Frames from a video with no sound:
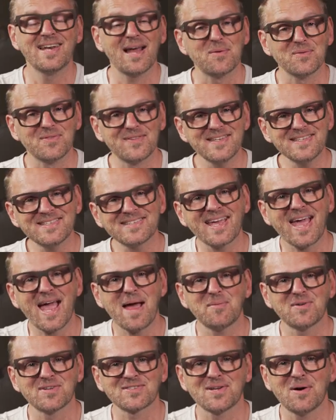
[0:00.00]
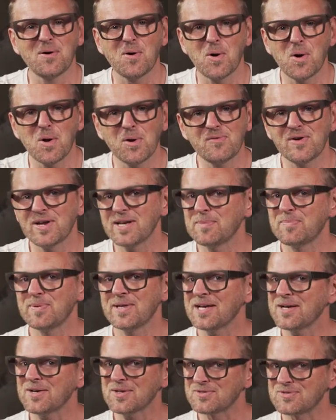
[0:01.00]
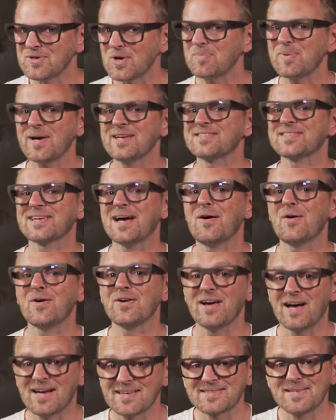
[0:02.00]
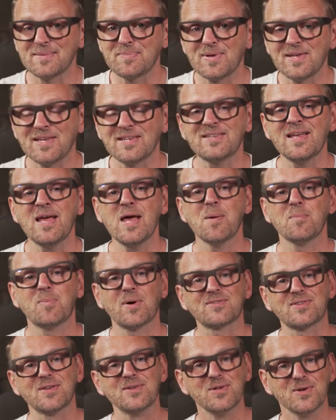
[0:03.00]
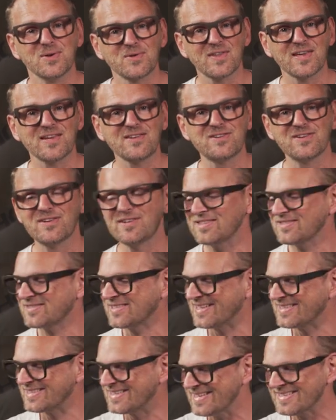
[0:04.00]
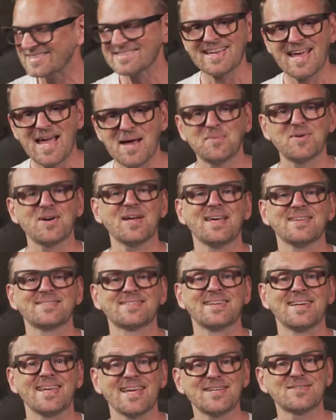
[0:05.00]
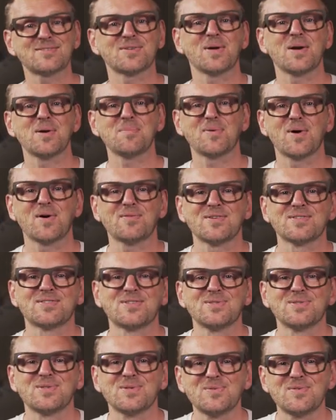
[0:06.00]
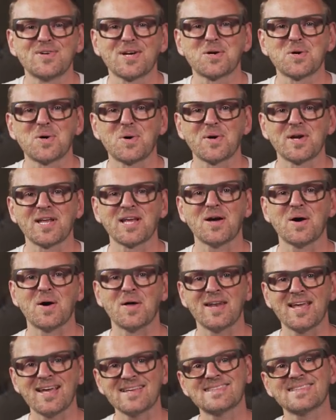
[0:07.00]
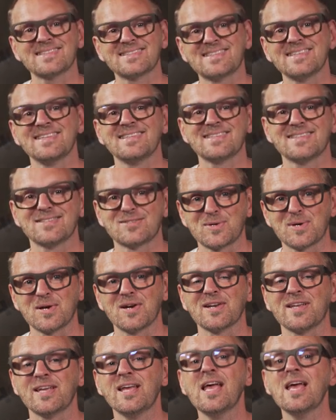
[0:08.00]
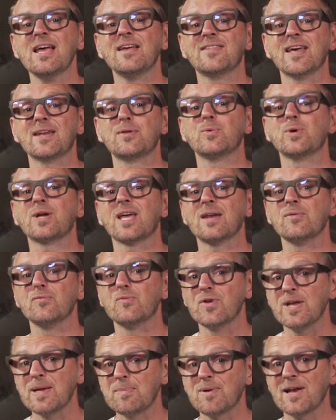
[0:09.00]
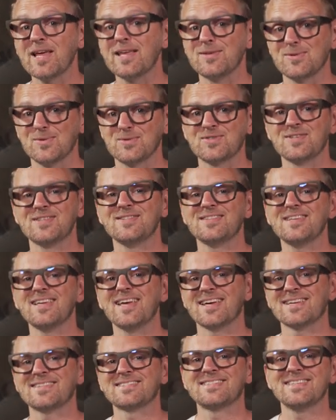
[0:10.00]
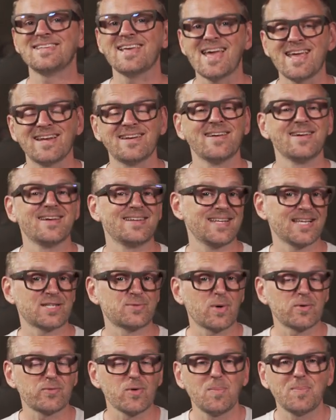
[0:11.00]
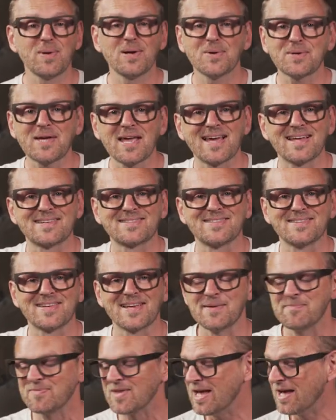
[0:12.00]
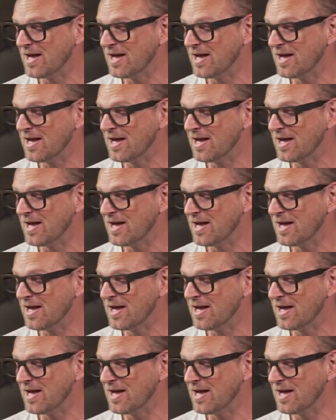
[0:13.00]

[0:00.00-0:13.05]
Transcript: Now these cameras are already being controlled by SKAARHOJ RCPs, but the new thing here is that this camera has an internal buffer to do recording on SSDs internally that we can replay using the XC8. And that's what we'll be looking at today.